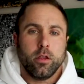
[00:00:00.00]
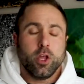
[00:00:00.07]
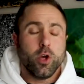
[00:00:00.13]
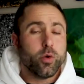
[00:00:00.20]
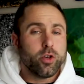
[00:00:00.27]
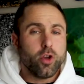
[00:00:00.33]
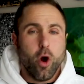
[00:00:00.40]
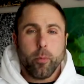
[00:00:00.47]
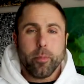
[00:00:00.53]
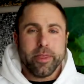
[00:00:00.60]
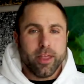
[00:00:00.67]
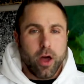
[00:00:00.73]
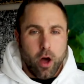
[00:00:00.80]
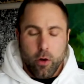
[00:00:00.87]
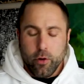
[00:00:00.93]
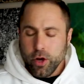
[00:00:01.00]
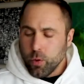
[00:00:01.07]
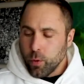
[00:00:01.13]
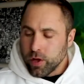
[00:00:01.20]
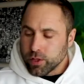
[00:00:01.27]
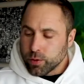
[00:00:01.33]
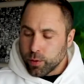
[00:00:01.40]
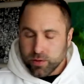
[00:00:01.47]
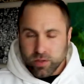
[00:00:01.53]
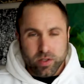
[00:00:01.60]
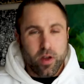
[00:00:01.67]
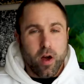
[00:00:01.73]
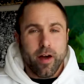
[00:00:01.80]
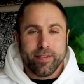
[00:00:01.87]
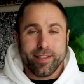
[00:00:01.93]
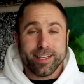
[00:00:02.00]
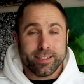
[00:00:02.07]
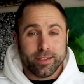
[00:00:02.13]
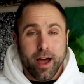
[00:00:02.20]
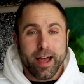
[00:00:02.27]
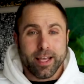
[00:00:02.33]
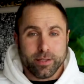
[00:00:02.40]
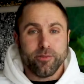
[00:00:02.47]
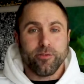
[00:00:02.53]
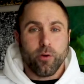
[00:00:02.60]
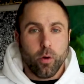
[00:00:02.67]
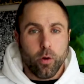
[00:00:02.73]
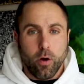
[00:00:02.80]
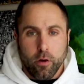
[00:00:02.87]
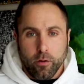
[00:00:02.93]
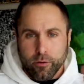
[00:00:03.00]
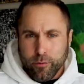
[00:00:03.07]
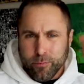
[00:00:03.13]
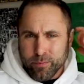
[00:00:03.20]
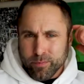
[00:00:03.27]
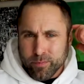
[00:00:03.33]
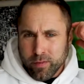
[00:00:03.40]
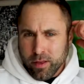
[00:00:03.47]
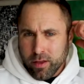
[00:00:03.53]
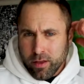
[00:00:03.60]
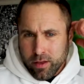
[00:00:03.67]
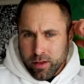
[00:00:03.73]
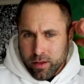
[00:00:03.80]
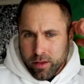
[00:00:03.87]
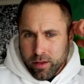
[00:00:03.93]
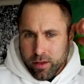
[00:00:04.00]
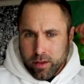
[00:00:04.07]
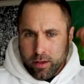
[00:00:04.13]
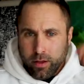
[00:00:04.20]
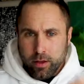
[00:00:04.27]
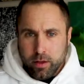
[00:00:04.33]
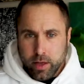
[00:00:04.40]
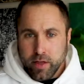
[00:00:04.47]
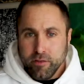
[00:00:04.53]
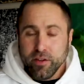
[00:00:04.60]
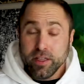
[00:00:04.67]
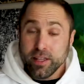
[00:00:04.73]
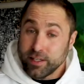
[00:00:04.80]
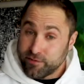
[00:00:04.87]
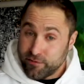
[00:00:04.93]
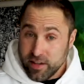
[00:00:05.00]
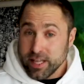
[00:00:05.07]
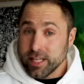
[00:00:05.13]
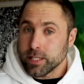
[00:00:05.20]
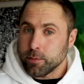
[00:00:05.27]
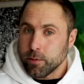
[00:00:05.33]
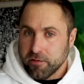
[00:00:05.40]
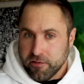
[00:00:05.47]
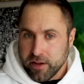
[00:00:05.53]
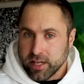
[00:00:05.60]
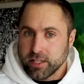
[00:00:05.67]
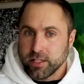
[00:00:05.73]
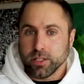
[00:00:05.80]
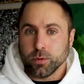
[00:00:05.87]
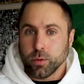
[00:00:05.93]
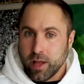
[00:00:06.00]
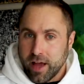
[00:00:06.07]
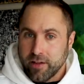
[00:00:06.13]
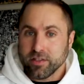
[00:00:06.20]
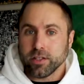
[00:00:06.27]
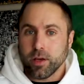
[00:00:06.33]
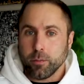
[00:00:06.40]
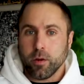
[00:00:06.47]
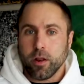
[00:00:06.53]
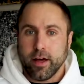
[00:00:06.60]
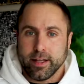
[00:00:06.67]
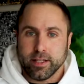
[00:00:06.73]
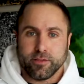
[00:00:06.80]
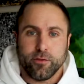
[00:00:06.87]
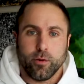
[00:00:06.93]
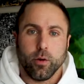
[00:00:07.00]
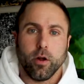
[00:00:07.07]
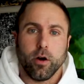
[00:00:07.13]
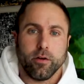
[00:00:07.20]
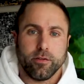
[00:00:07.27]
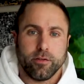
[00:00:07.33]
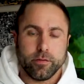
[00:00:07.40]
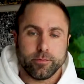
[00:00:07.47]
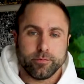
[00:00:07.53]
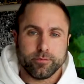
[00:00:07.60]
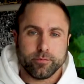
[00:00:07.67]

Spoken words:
You will not be the only one to have started these diets and fall off. Even these fitness professionals will have some clients fall off.